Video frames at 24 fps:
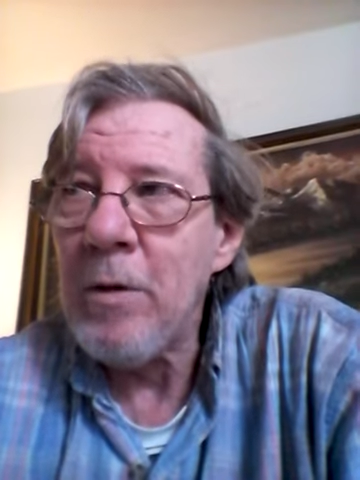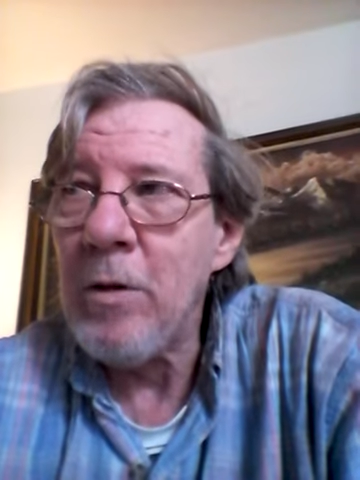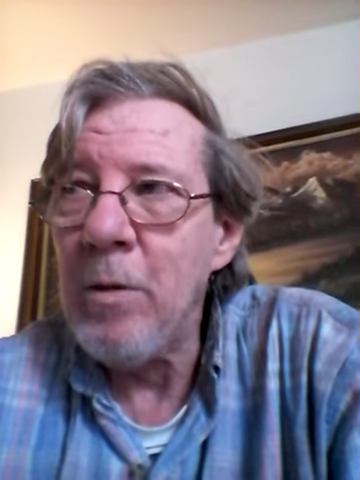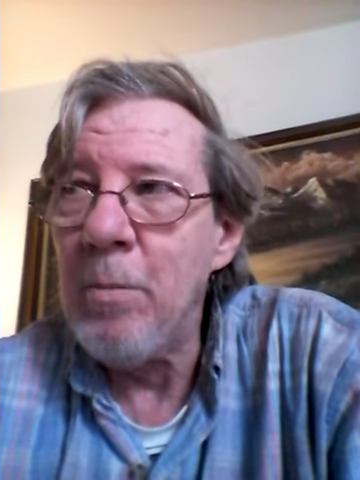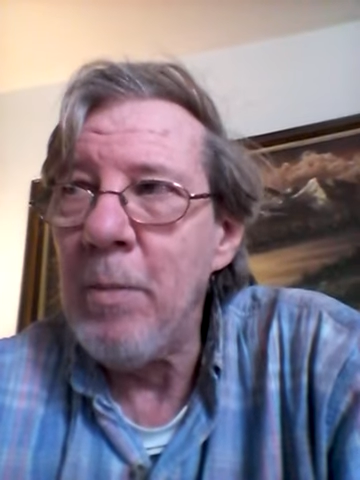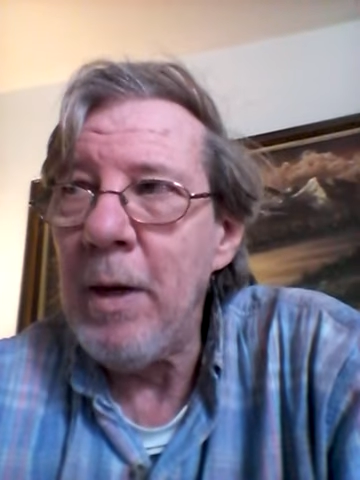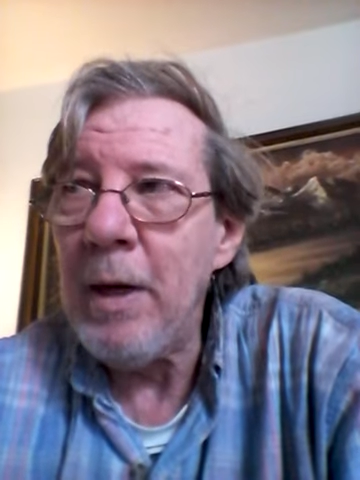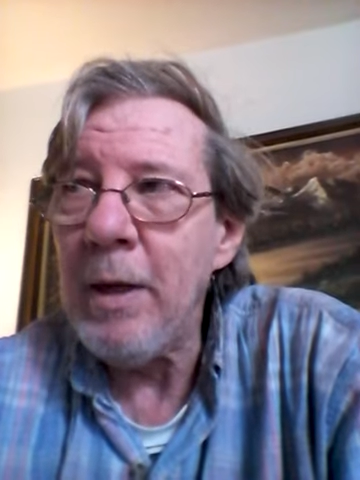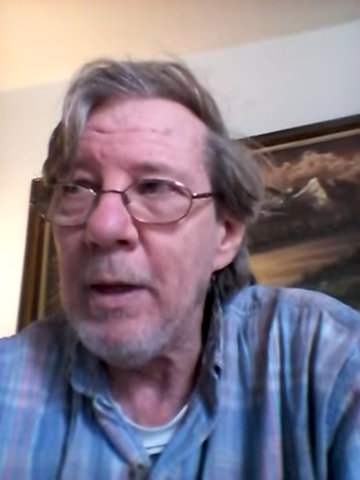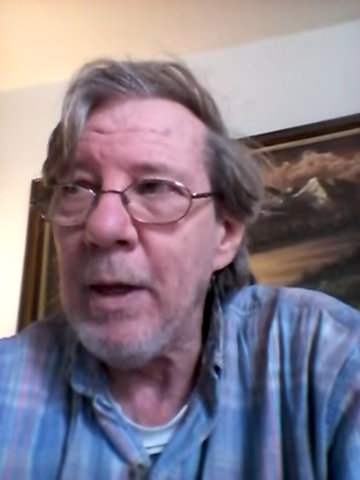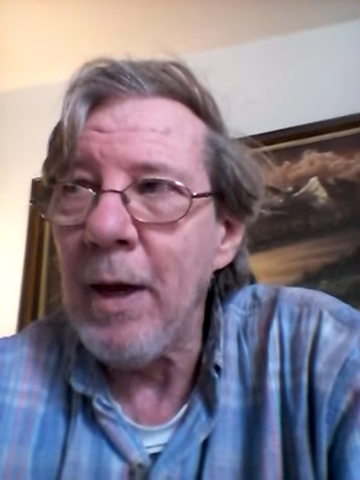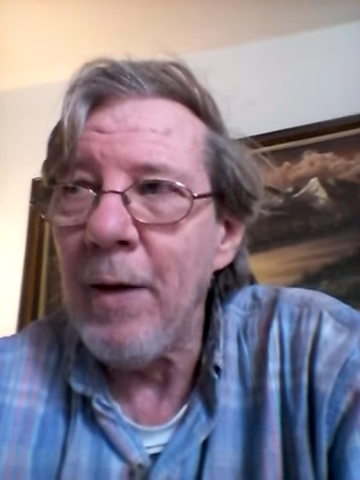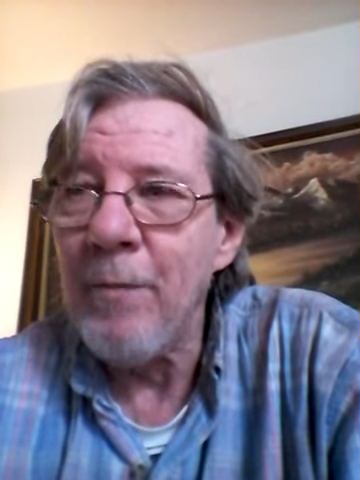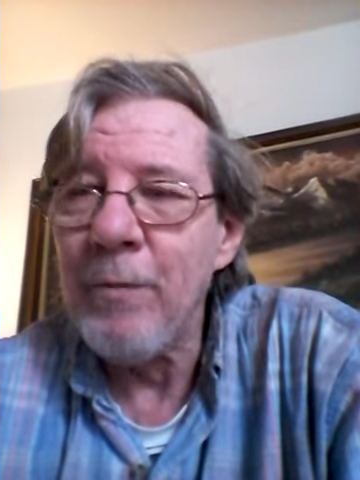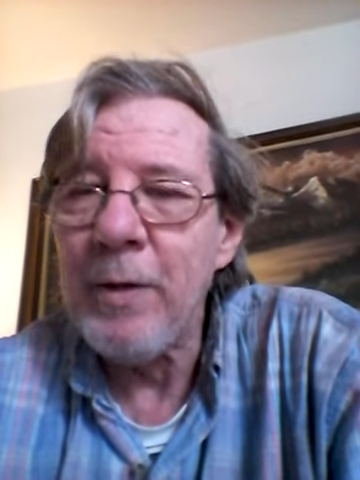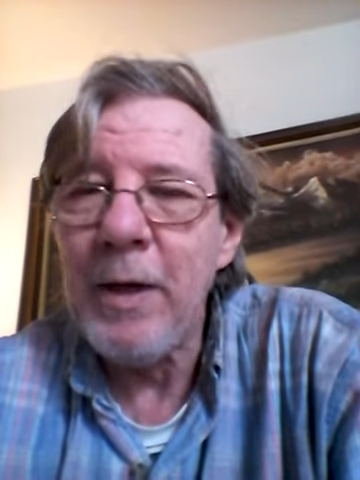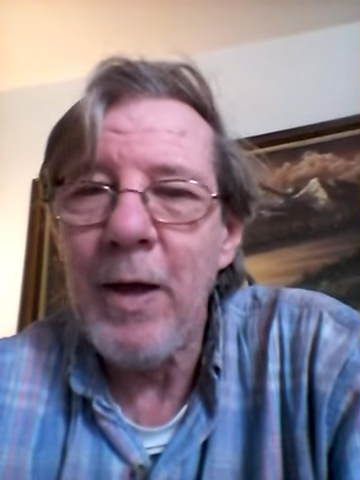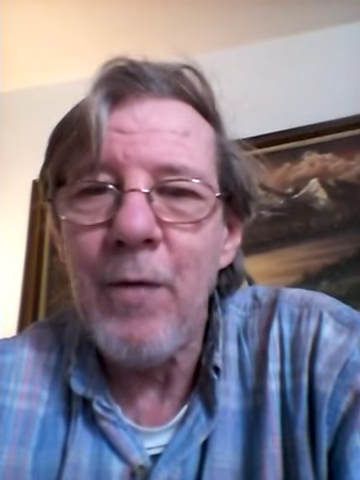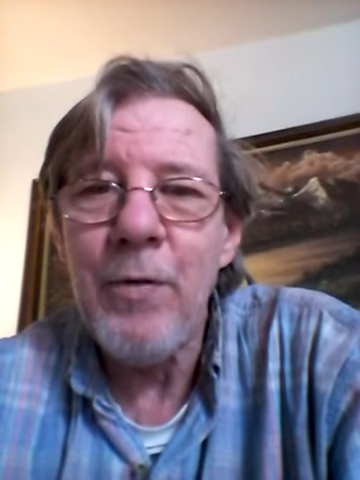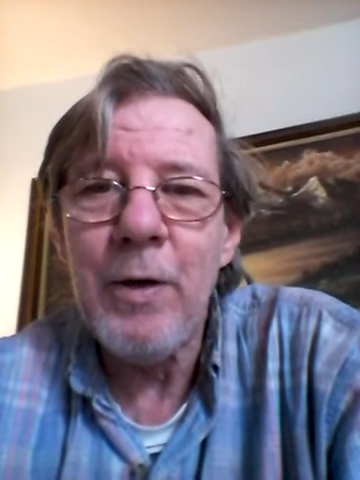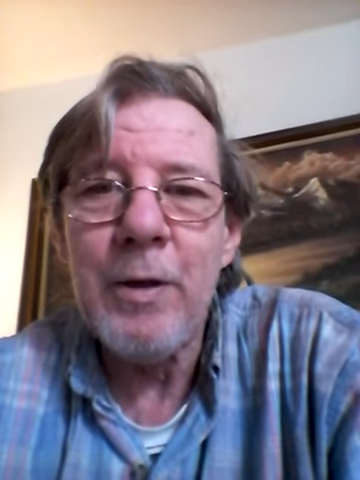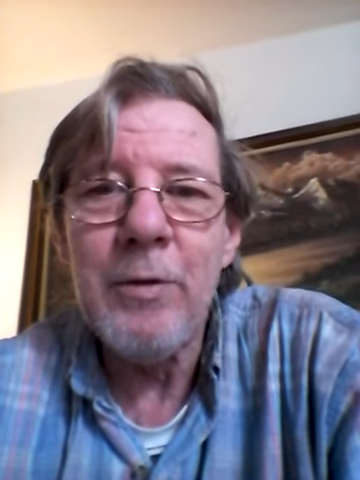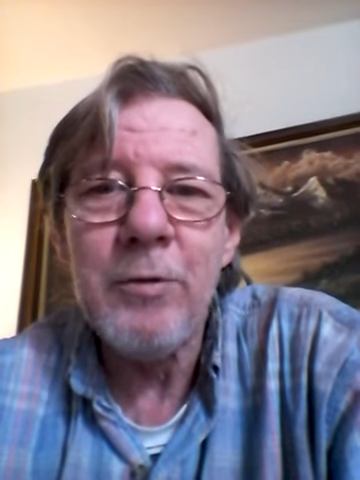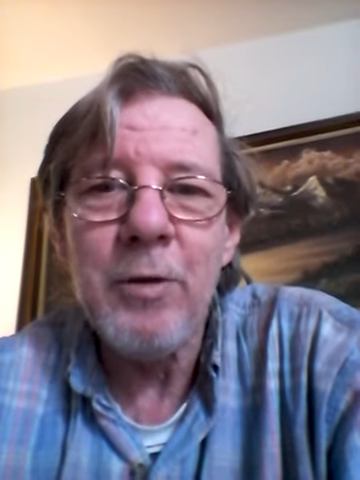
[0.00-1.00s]
the minute I've
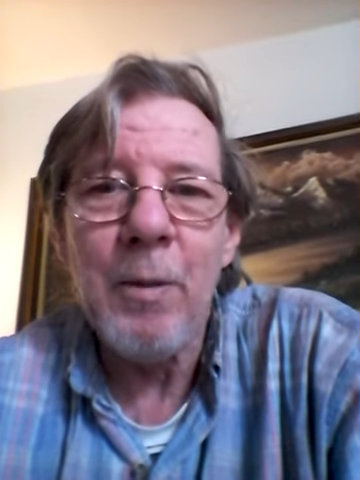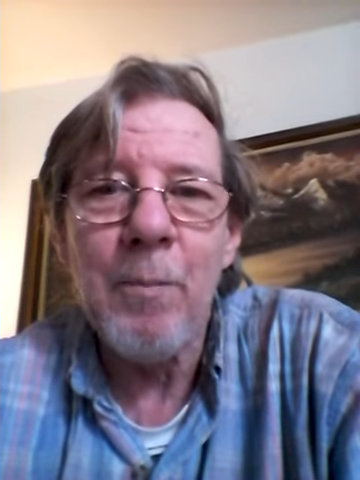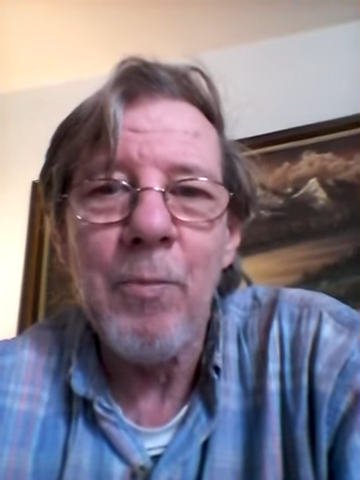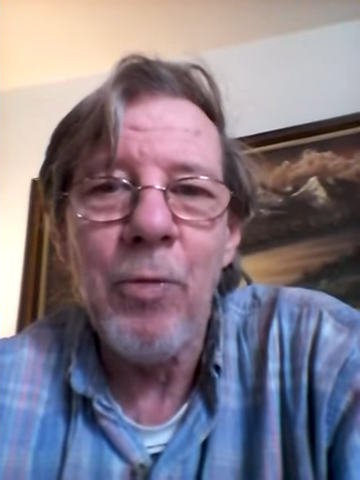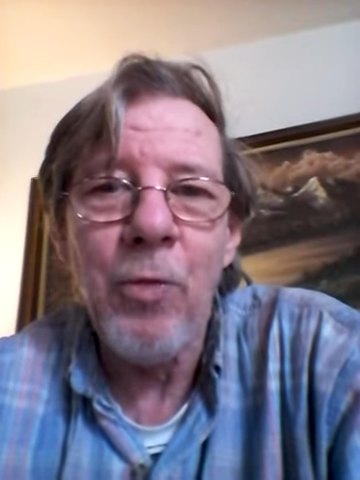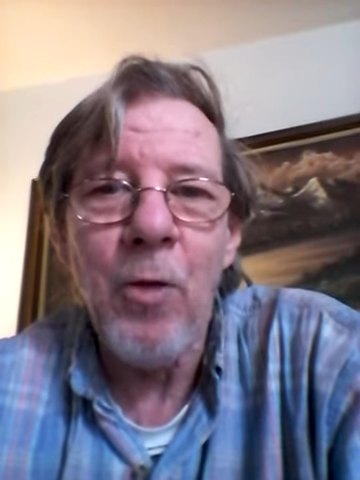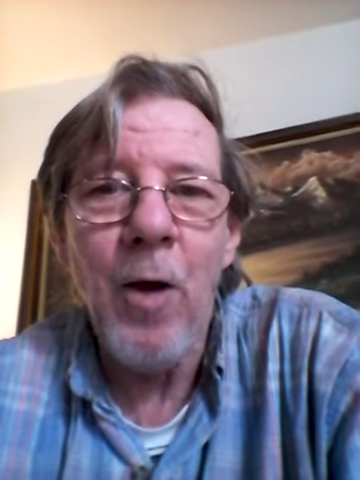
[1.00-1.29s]
given some